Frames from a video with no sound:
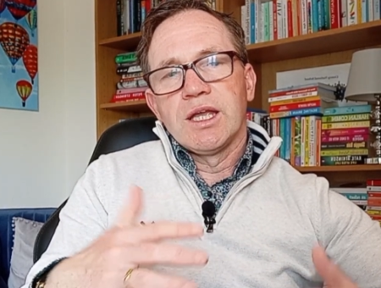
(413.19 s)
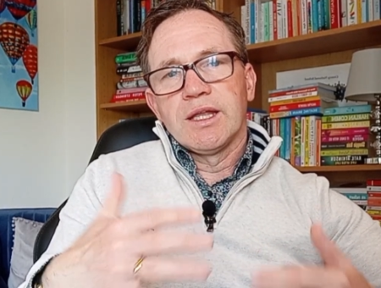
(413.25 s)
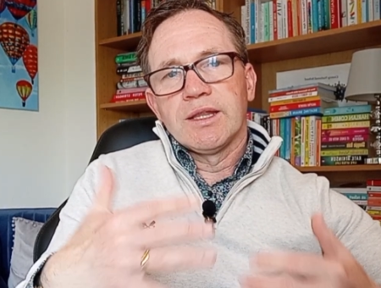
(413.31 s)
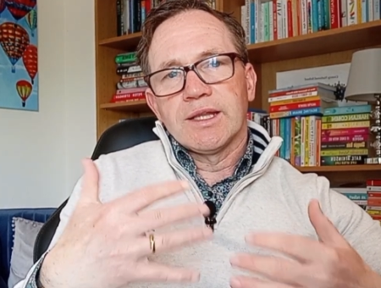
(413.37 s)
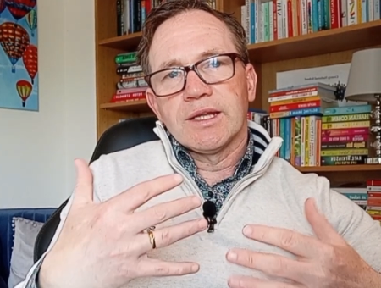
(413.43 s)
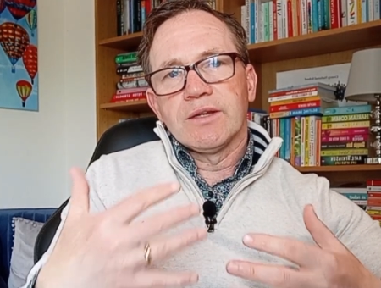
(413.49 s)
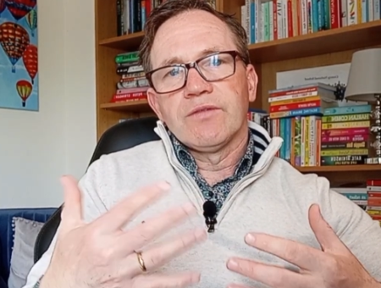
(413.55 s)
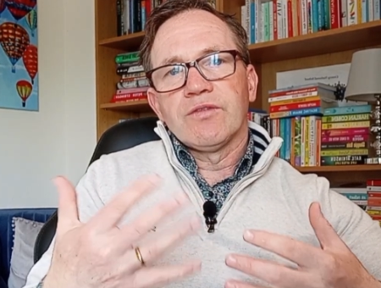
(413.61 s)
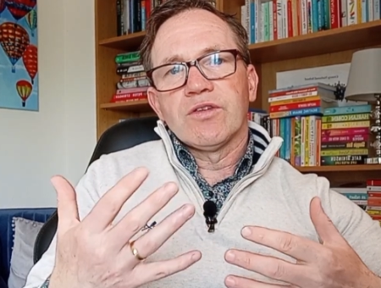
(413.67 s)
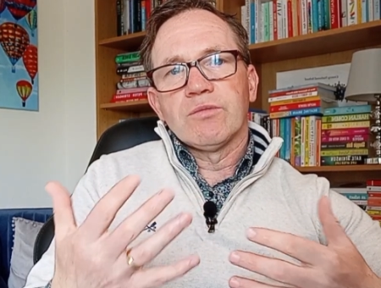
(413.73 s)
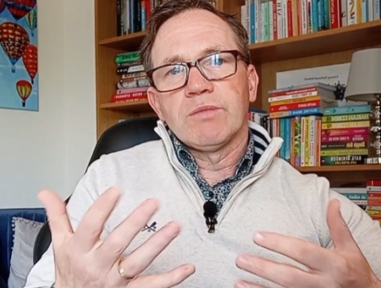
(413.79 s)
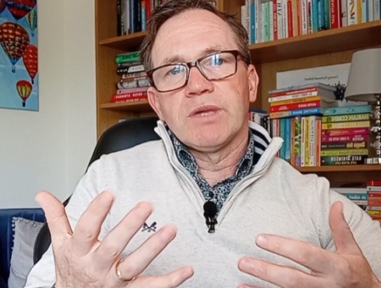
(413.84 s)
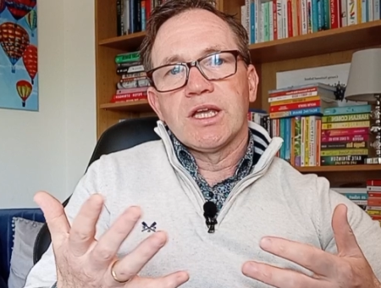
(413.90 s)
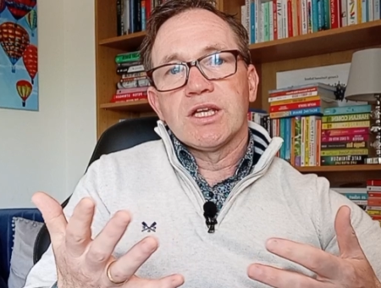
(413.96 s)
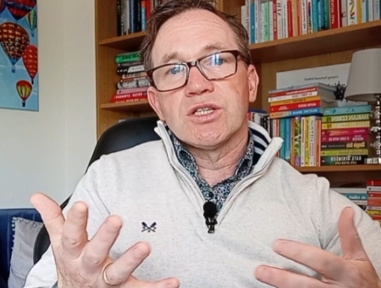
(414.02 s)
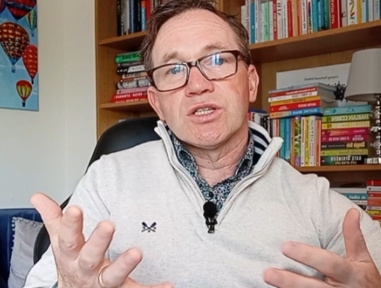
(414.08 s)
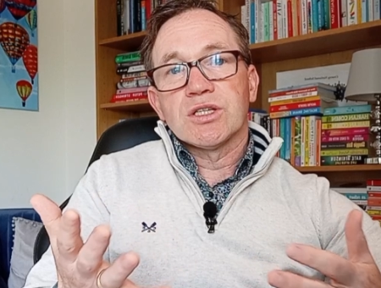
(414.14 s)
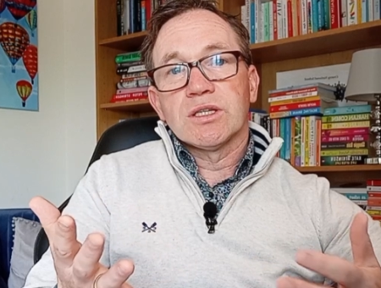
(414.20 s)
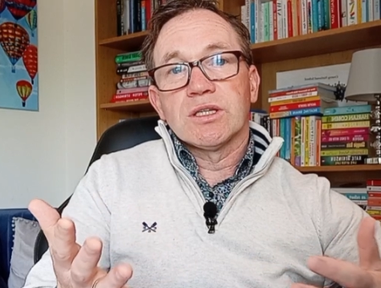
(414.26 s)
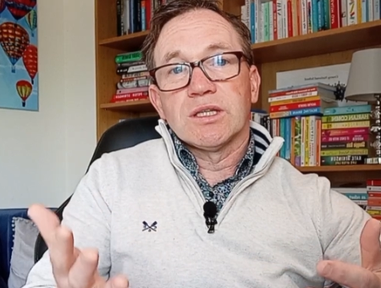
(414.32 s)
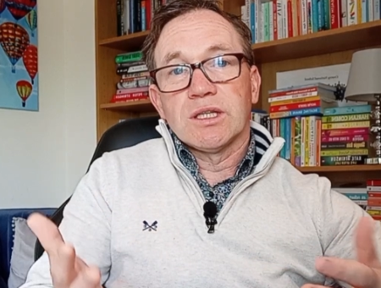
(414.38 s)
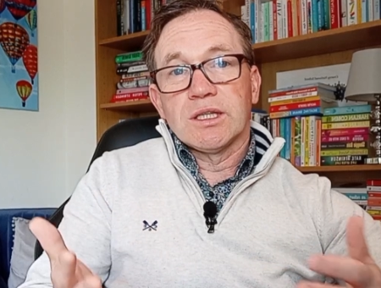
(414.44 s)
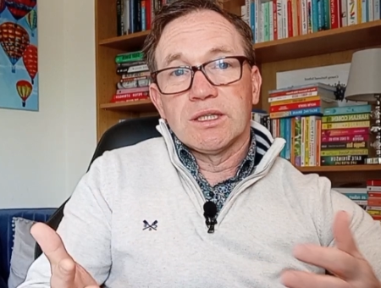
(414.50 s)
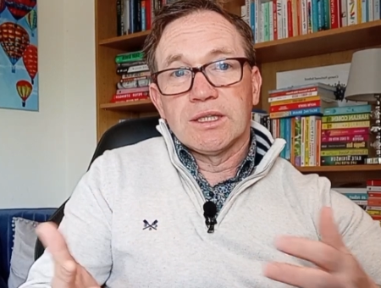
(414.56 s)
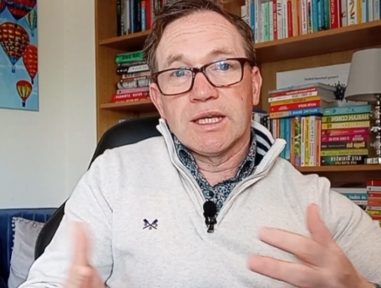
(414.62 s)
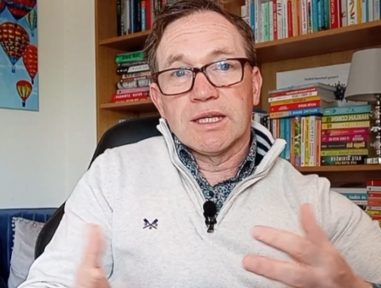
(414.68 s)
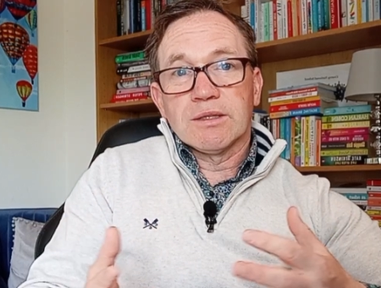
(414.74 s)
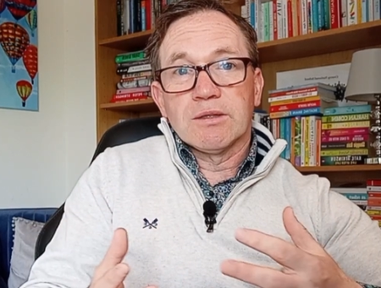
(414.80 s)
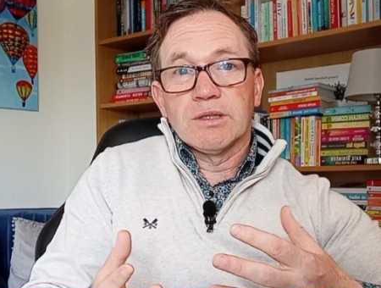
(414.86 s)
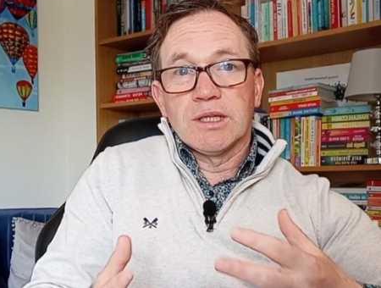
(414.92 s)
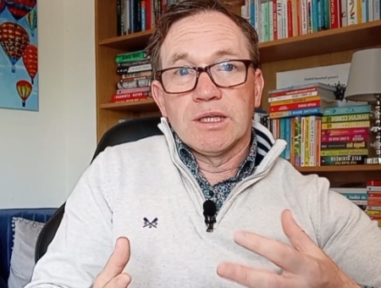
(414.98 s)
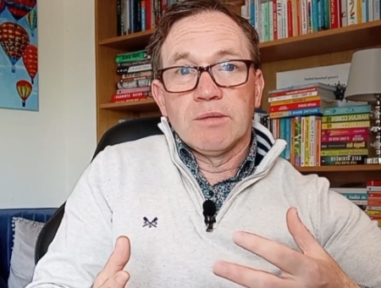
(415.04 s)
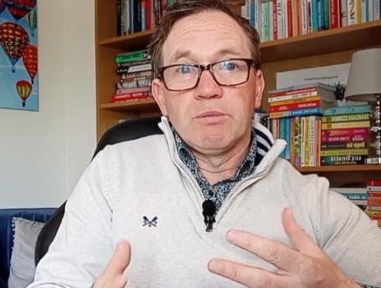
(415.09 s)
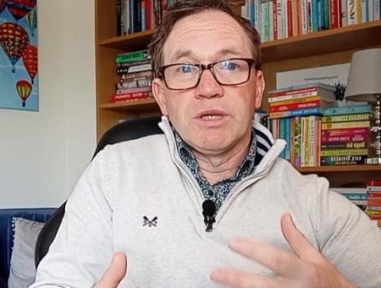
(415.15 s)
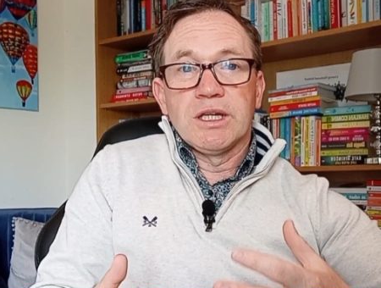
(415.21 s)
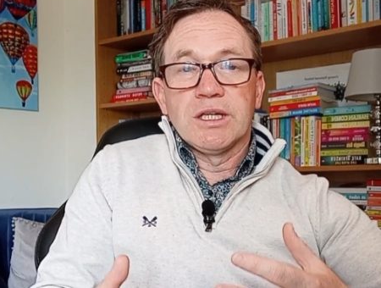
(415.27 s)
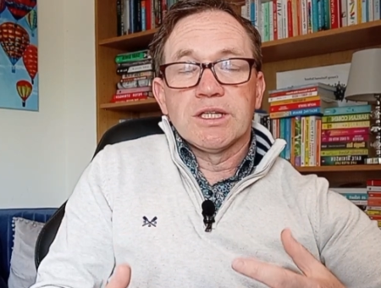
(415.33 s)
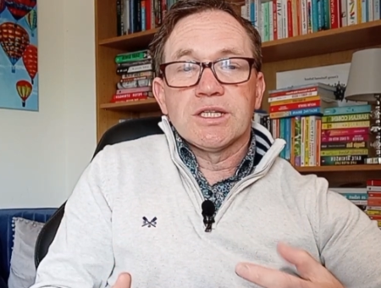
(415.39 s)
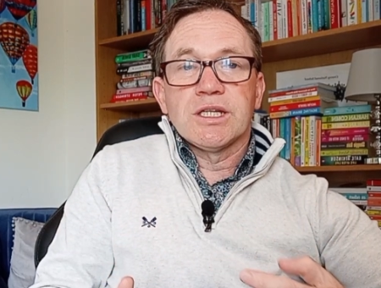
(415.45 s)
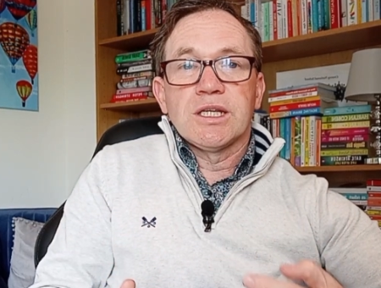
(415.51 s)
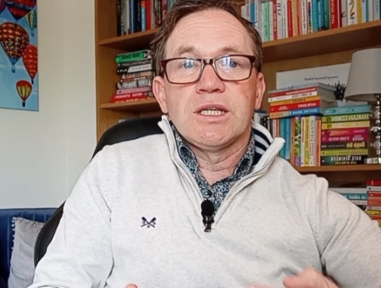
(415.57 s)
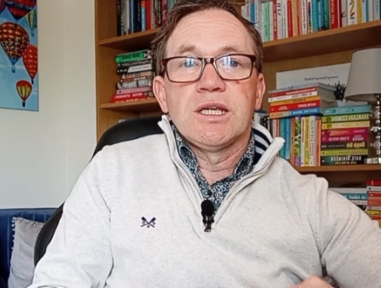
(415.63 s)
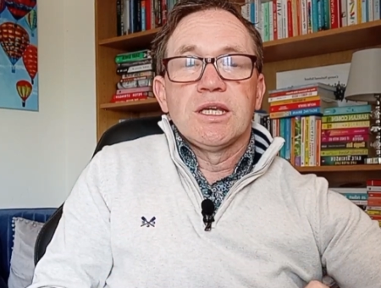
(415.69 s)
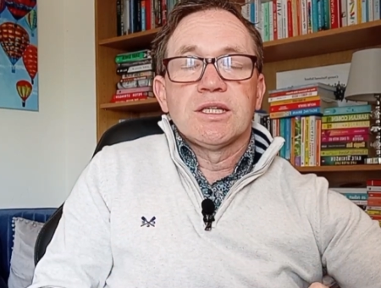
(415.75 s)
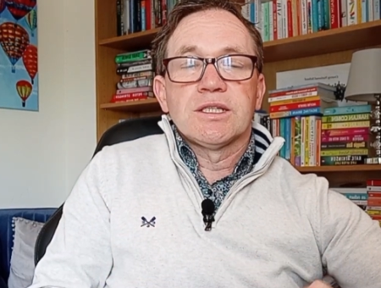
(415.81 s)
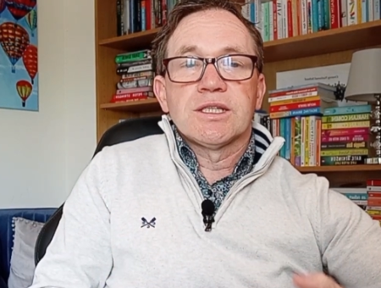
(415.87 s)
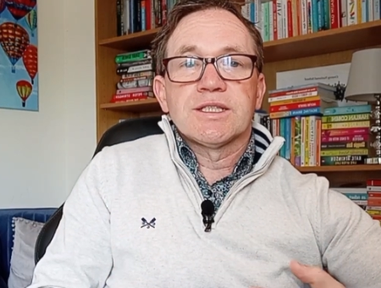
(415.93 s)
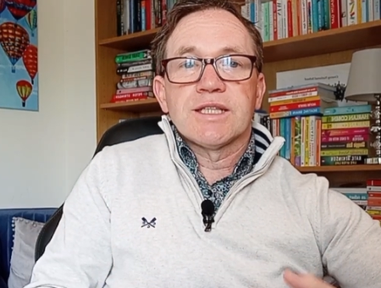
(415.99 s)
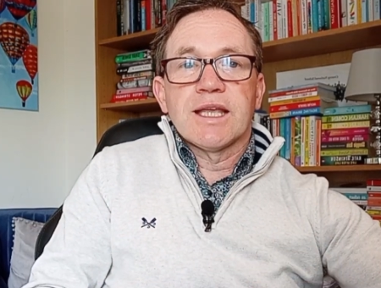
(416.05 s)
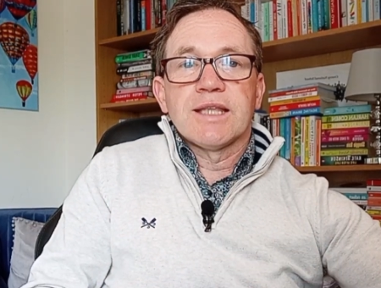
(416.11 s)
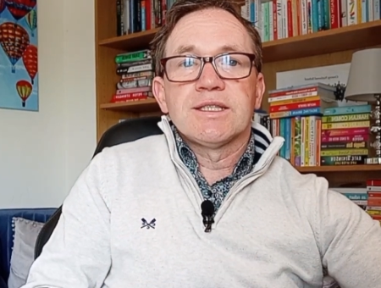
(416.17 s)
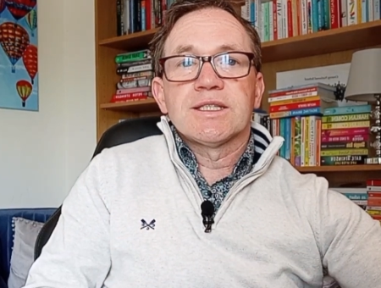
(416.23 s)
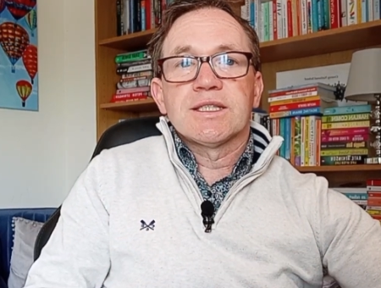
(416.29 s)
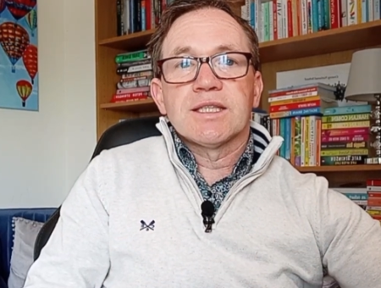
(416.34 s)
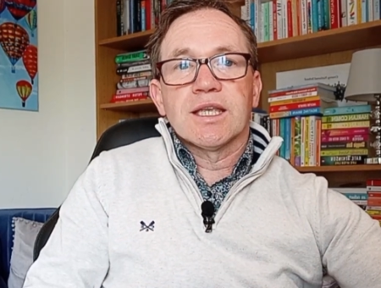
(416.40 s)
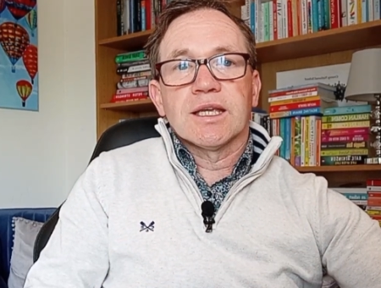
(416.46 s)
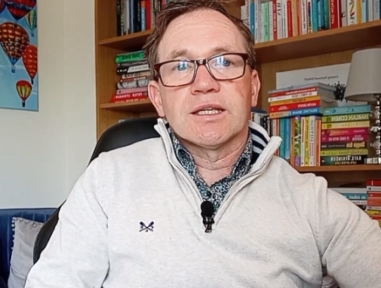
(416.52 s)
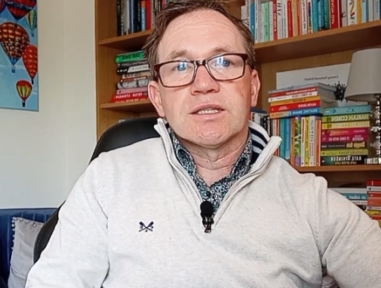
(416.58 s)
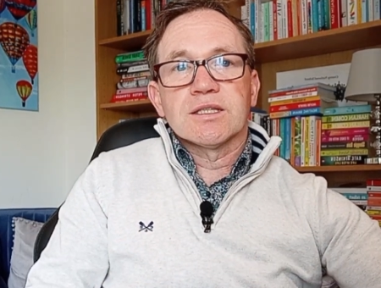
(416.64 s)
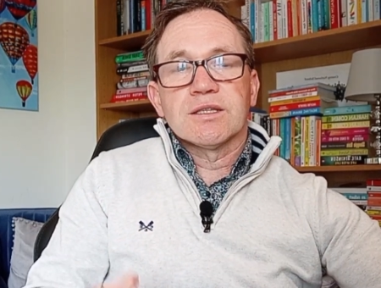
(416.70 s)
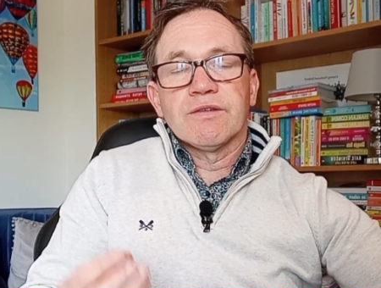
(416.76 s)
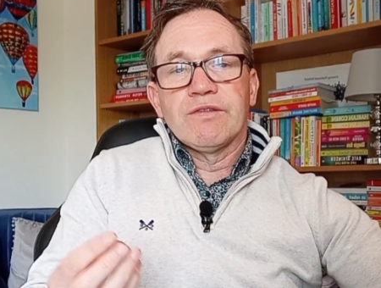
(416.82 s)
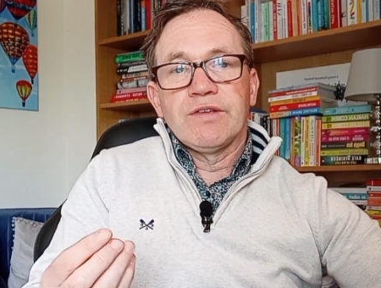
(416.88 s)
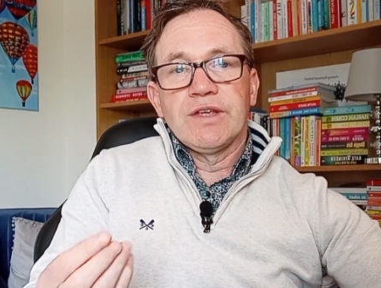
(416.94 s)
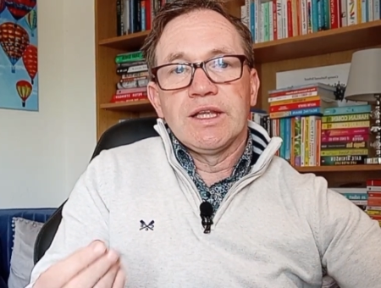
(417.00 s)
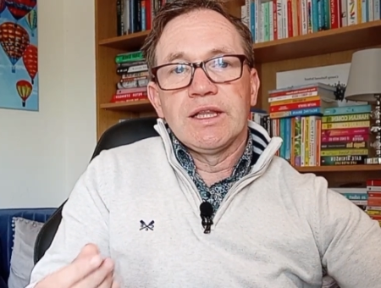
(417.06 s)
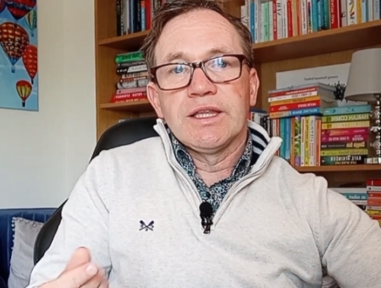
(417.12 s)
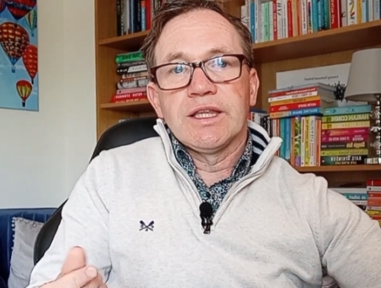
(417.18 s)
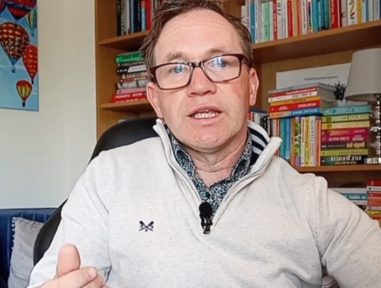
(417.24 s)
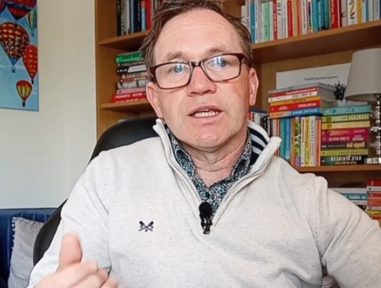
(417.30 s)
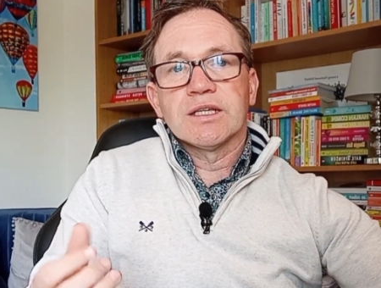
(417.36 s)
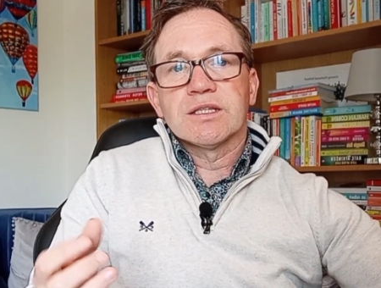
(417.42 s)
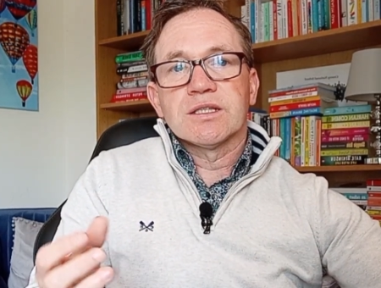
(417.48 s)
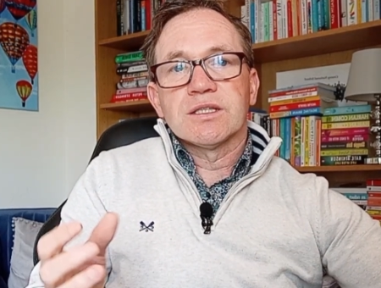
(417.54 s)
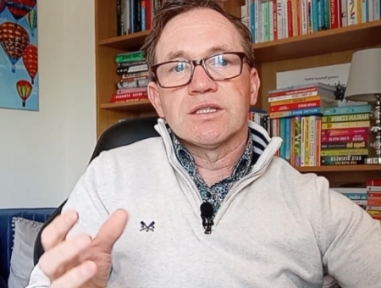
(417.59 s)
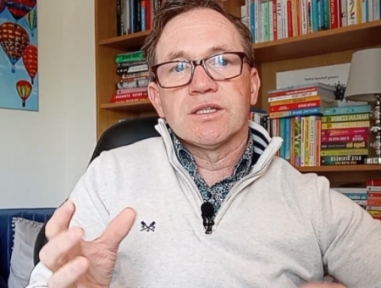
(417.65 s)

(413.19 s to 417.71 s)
that information, that ability to sense things, to feel things,